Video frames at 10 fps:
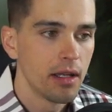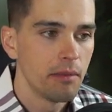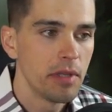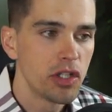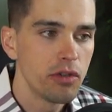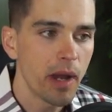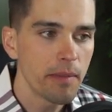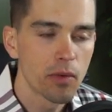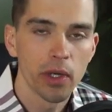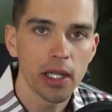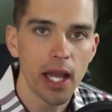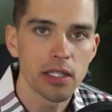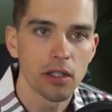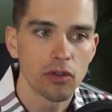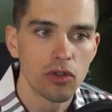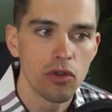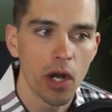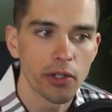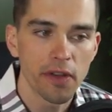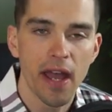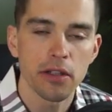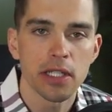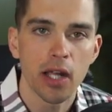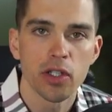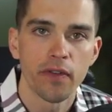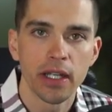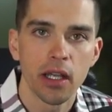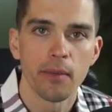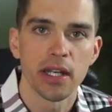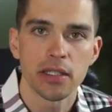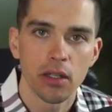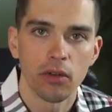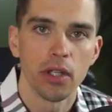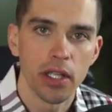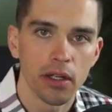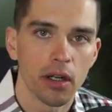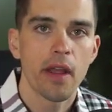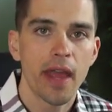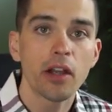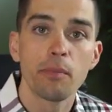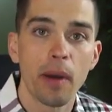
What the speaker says: means you might be realizing $200,000 of income in a single year. That could